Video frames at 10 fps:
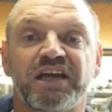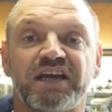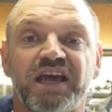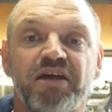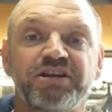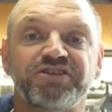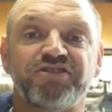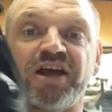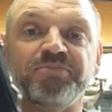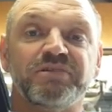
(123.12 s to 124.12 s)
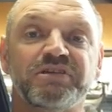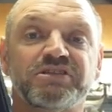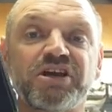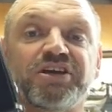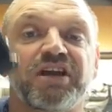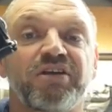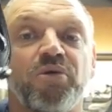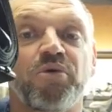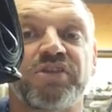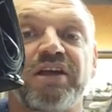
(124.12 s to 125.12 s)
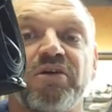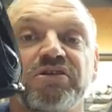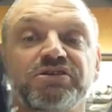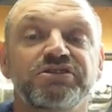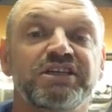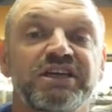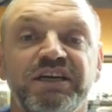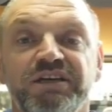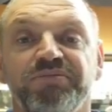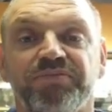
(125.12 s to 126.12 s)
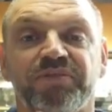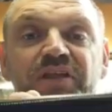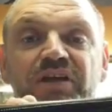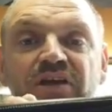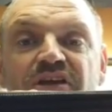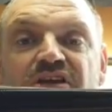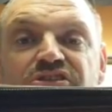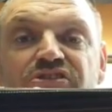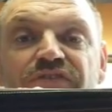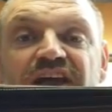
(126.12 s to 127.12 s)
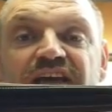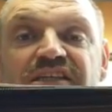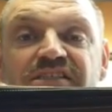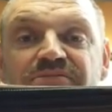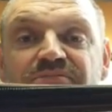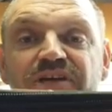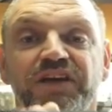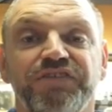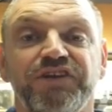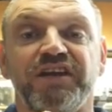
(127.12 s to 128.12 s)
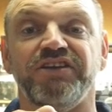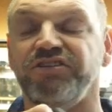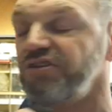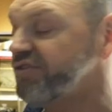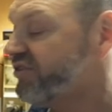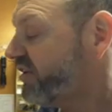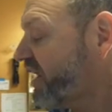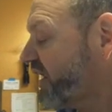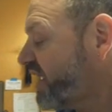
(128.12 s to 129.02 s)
carry strap, so you can hook that onto the soft case if you need to use it and